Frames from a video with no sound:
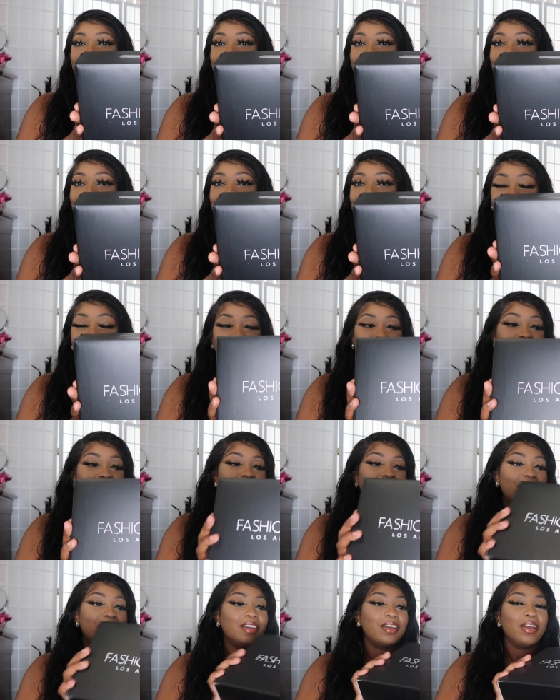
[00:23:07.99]
i like
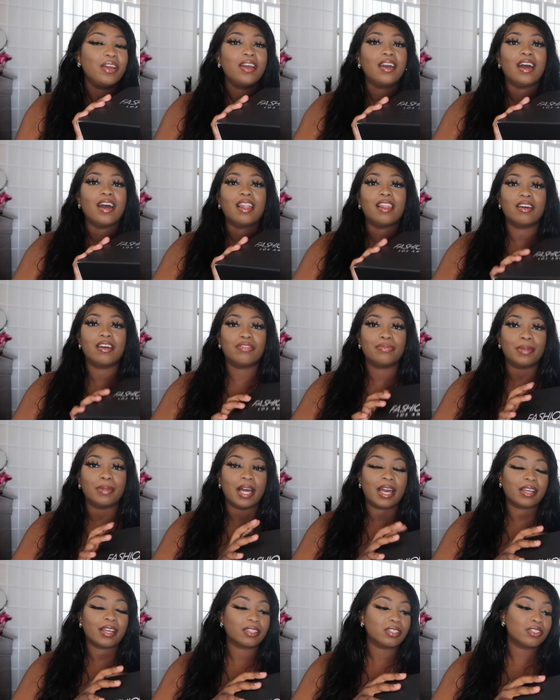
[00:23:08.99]
that i love
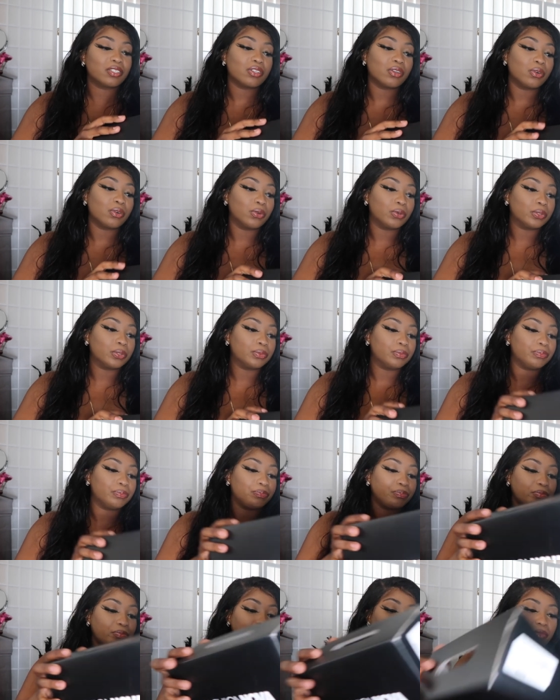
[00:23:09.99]
black so
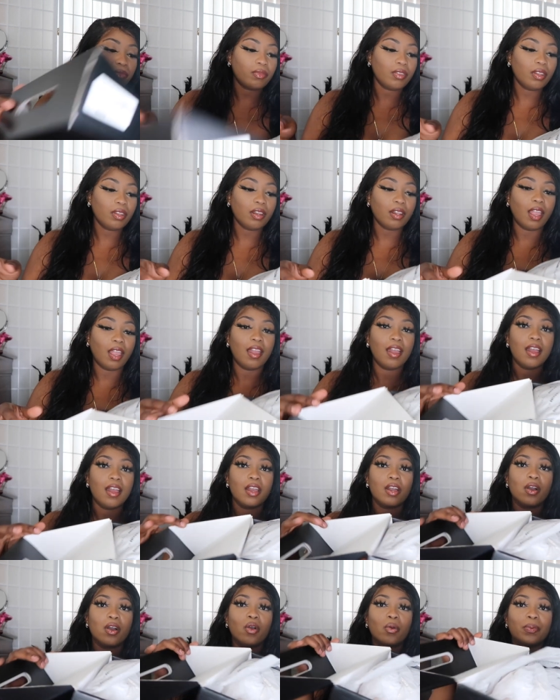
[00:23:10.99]

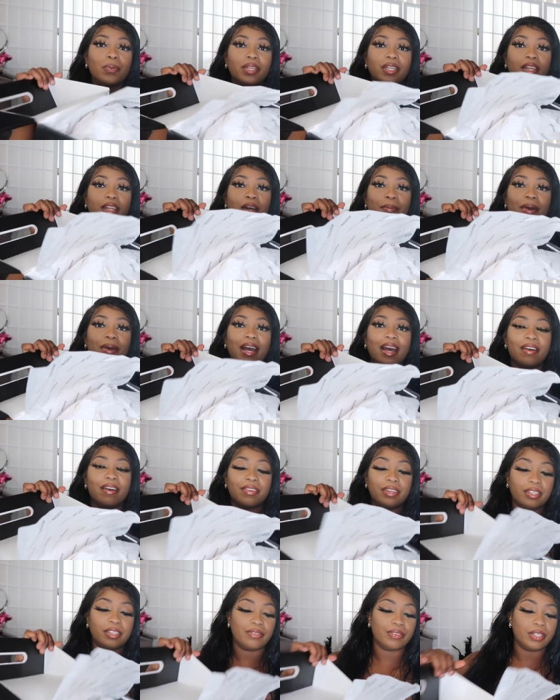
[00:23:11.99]
open it up i
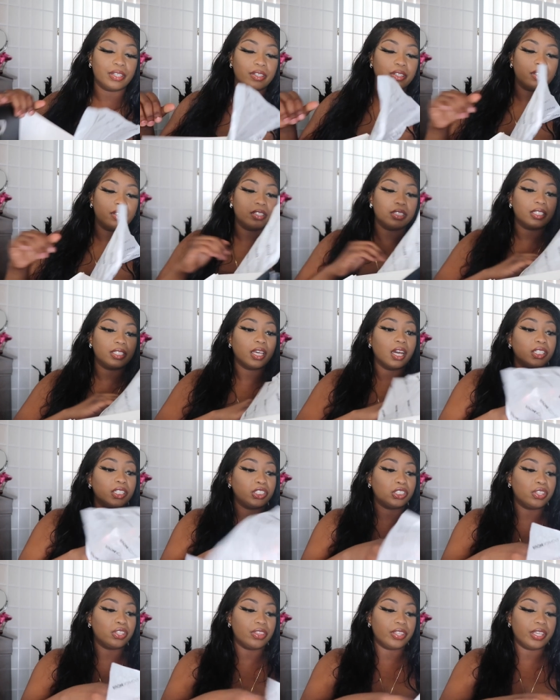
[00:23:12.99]
haven't even
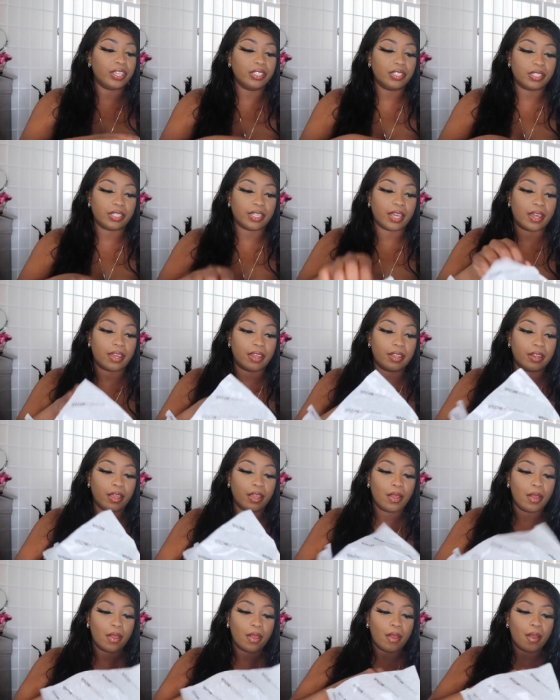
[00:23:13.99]
touched these yet
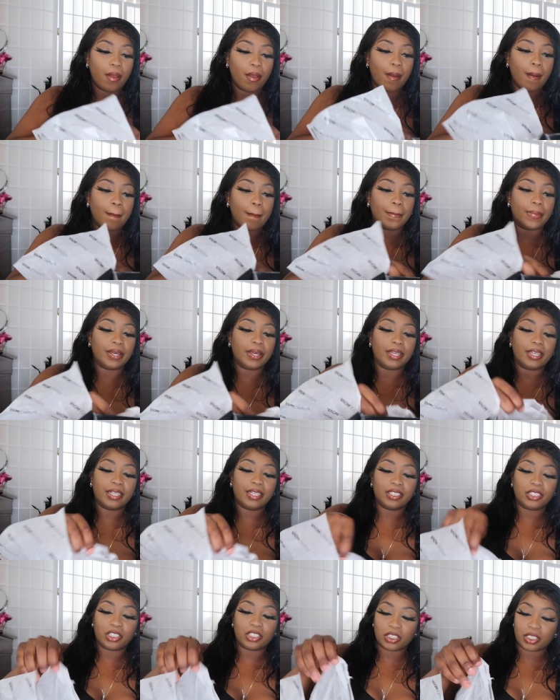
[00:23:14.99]
but
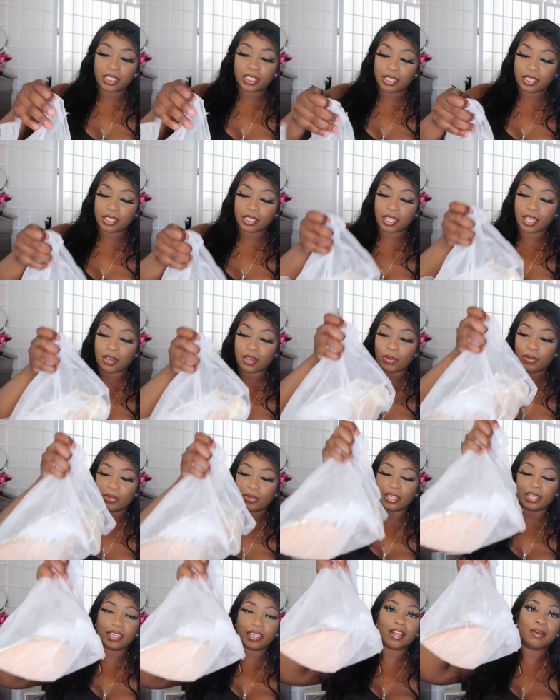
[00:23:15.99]
it's just oh
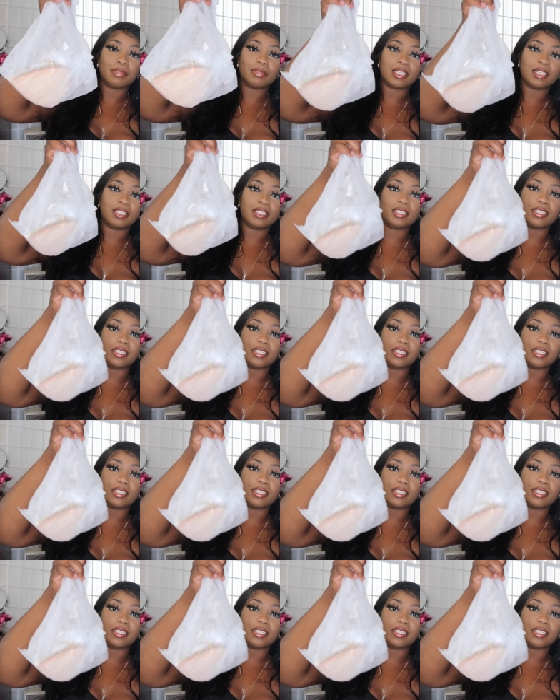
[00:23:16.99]
and it comes in a